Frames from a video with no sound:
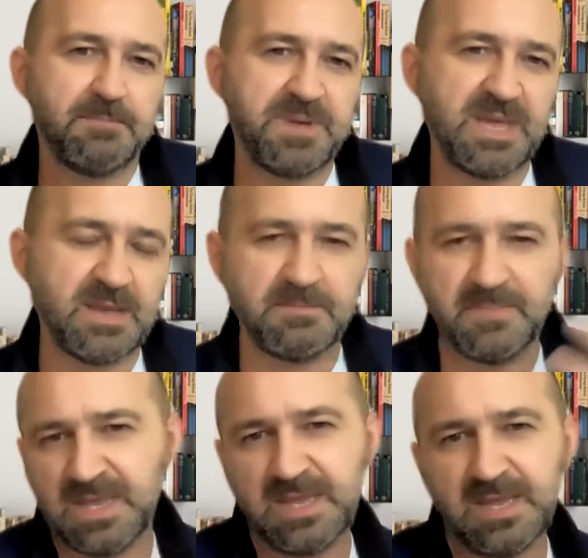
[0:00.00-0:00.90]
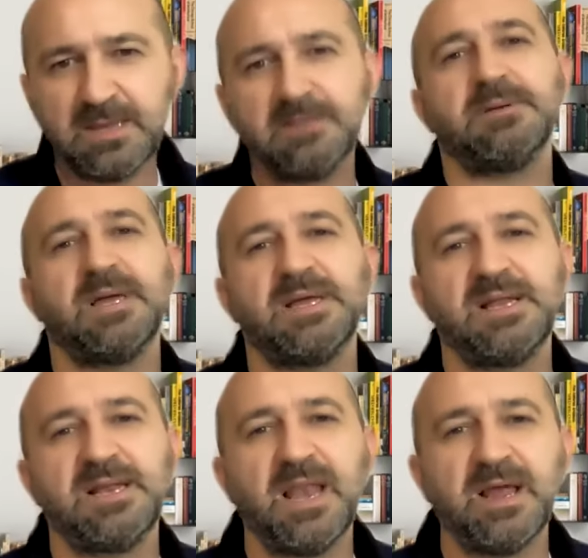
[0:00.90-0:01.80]
being me,
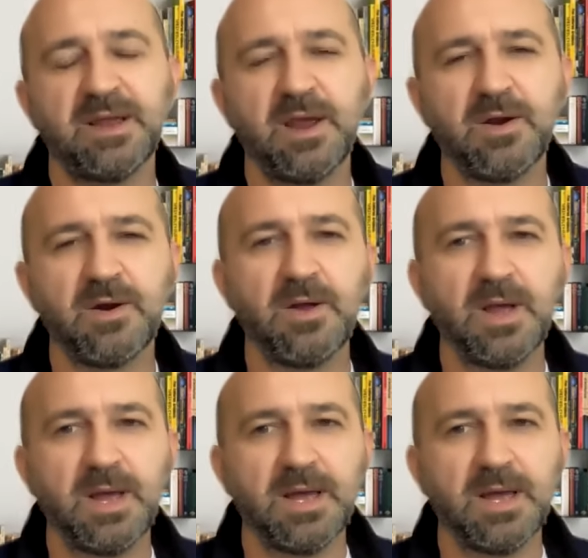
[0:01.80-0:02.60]
Ellen Langer,